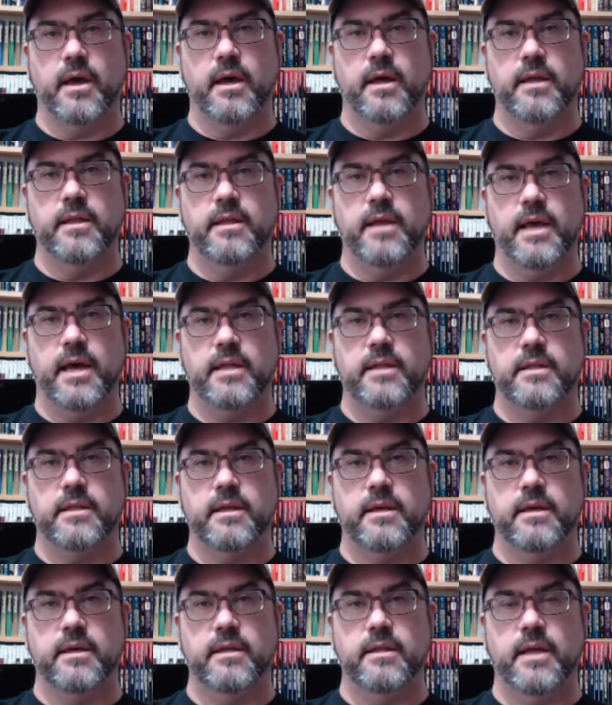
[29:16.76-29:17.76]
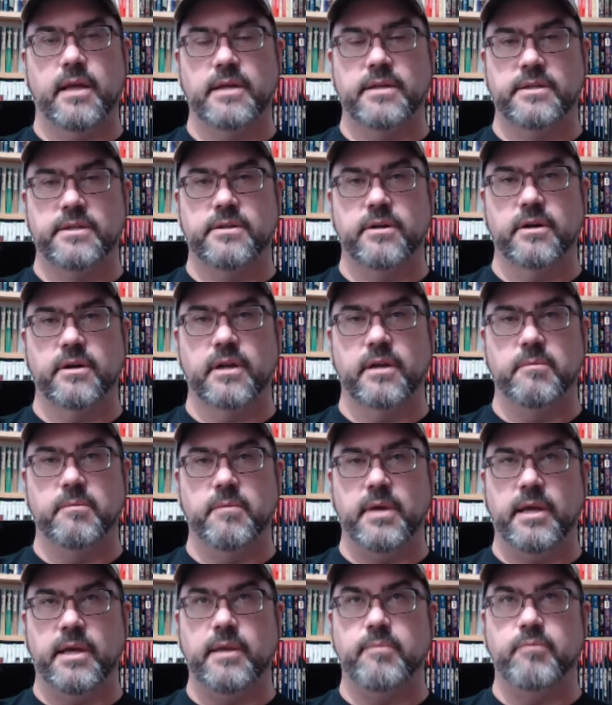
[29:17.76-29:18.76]
the licensor can
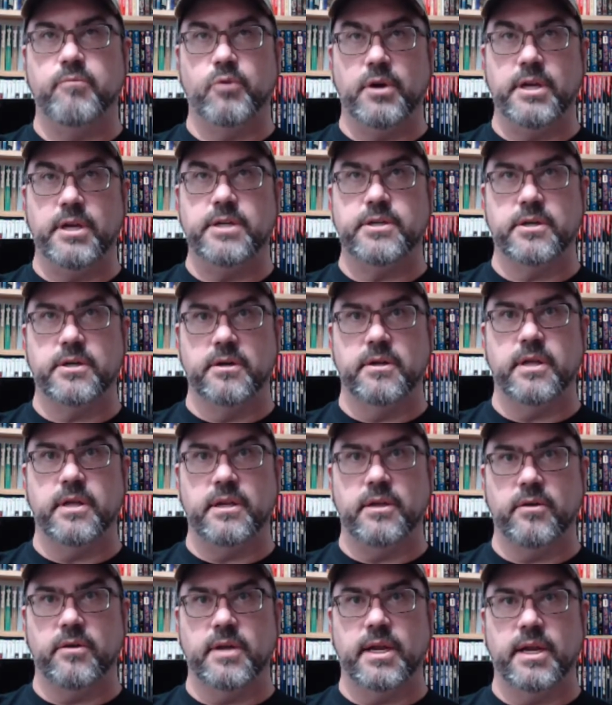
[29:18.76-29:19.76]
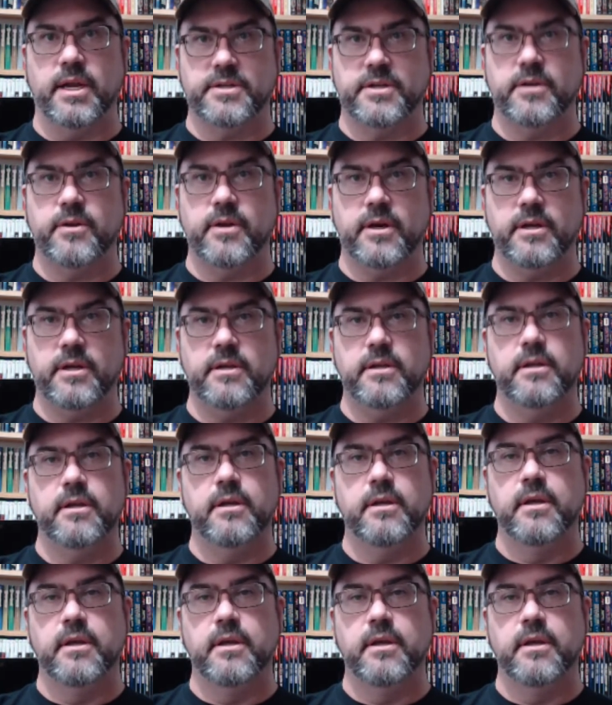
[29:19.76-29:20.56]
be pretty sure that you can execute on,